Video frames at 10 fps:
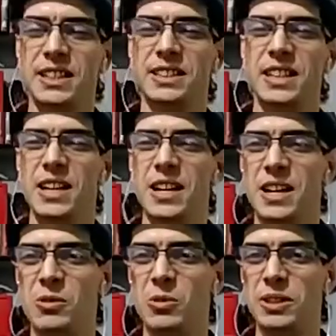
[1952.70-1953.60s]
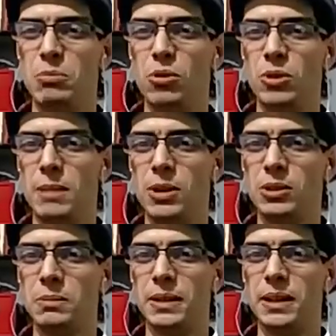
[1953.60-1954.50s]
I wrote a book about
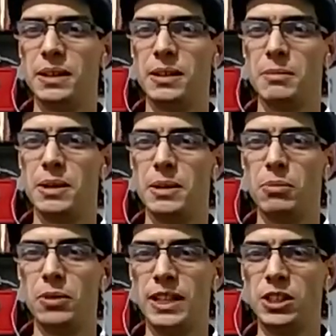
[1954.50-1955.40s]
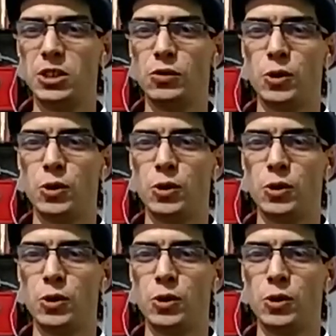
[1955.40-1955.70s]
the manipulation